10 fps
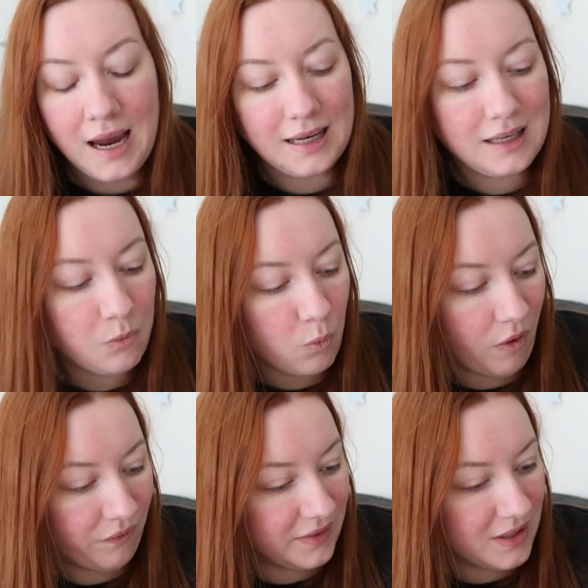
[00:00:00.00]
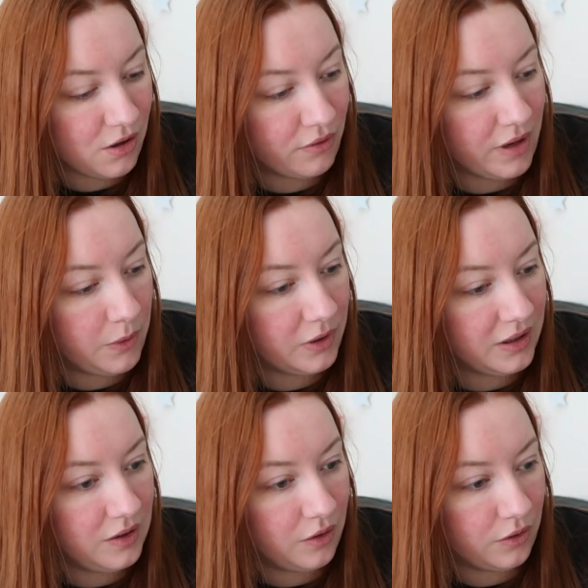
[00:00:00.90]
I didn't want this cover, I
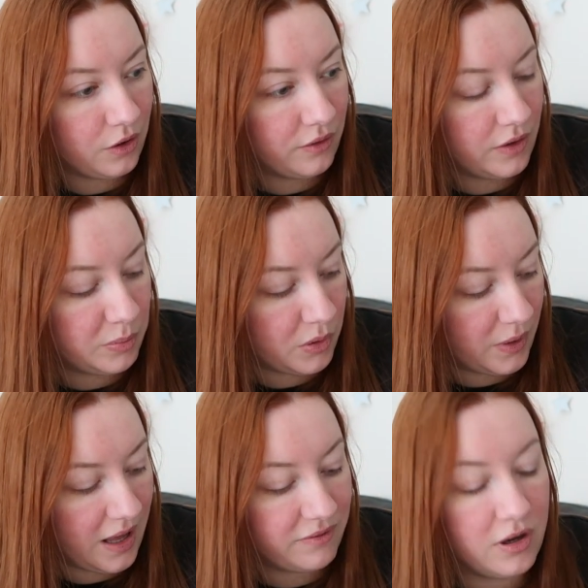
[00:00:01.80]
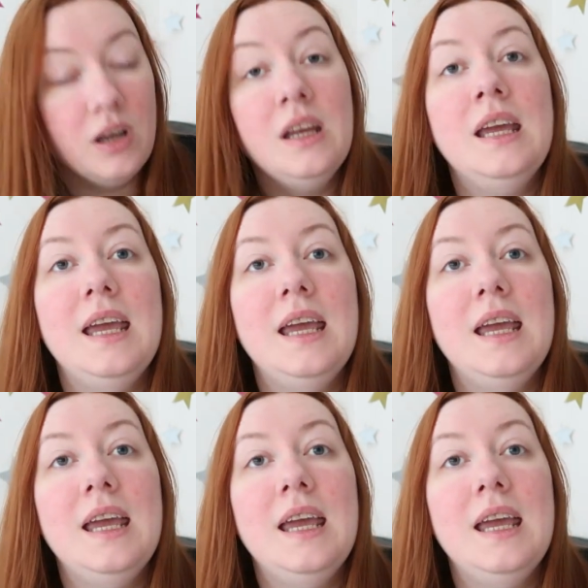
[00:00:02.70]
wanted the other cover, but whatever,